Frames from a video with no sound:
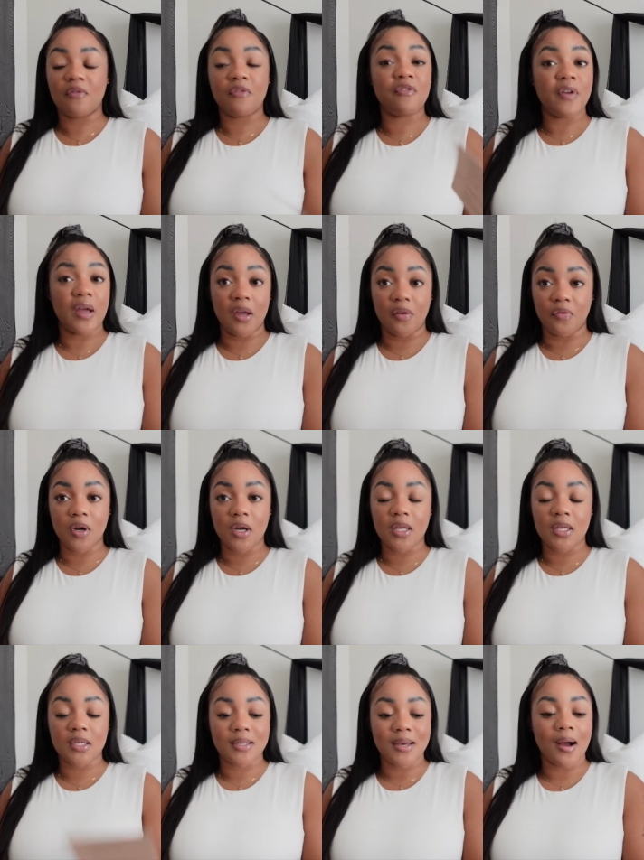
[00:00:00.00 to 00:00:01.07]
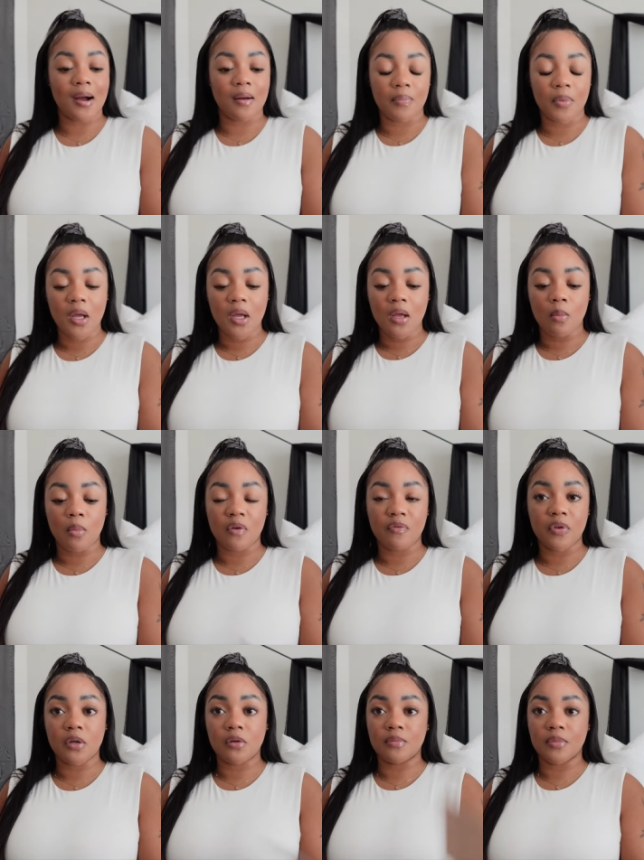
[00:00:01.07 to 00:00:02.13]
favorite top
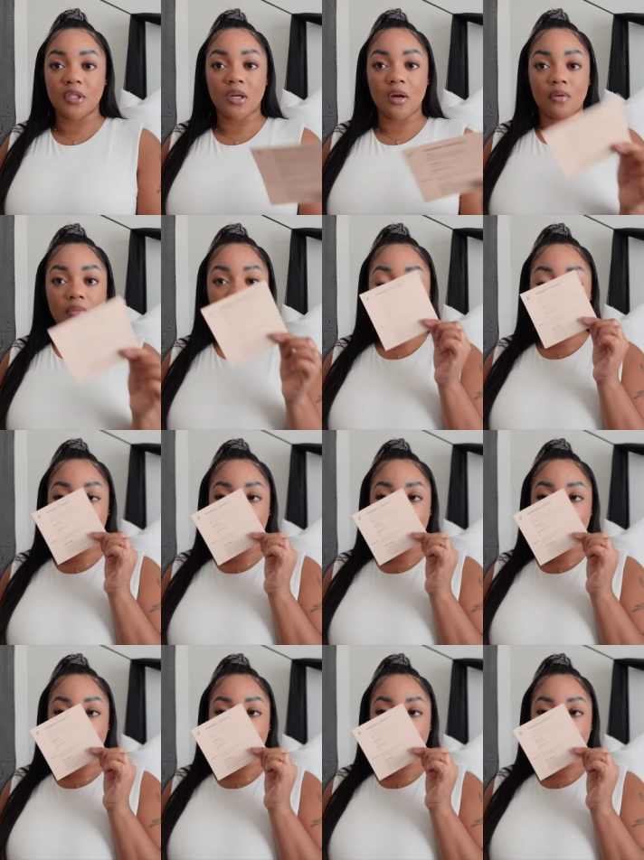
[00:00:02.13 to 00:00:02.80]
perfumes, so